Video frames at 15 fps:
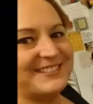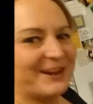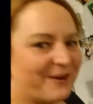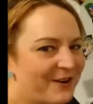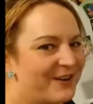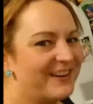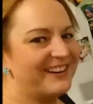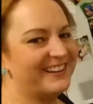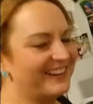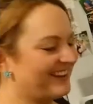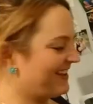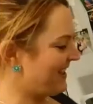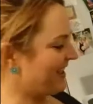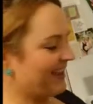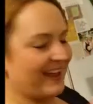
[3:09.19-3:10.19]
so
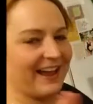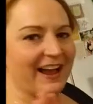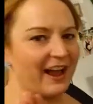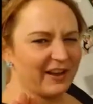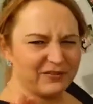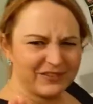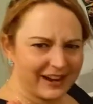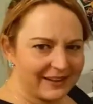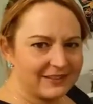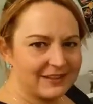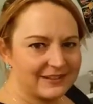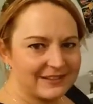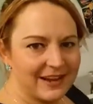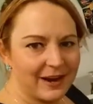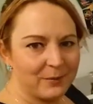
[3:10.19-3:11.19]
I've got
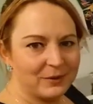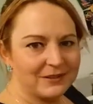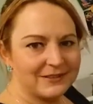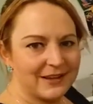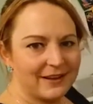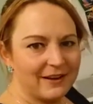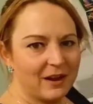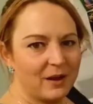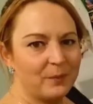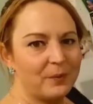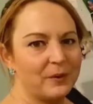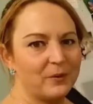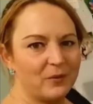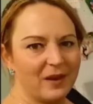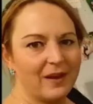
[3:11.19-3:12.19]
this camera set
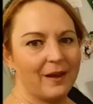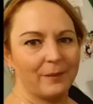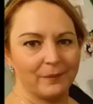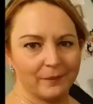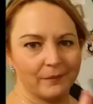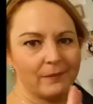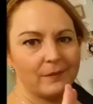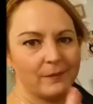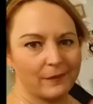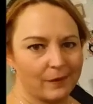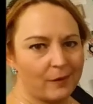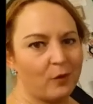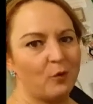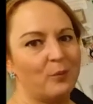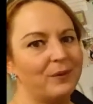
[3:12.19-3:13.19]
up in a way I'm
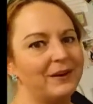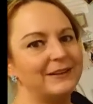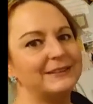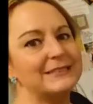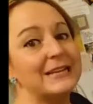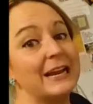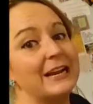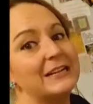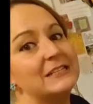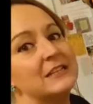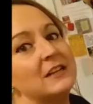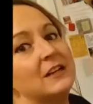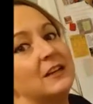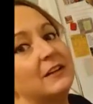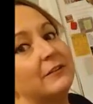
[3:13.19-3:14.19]
hoping it
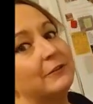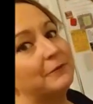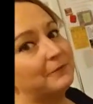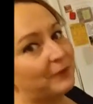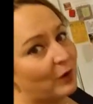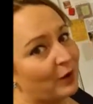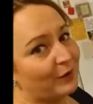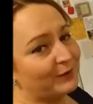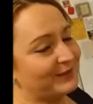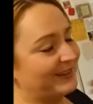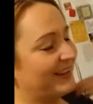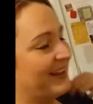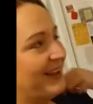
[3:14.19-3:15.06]
stays. If it falls,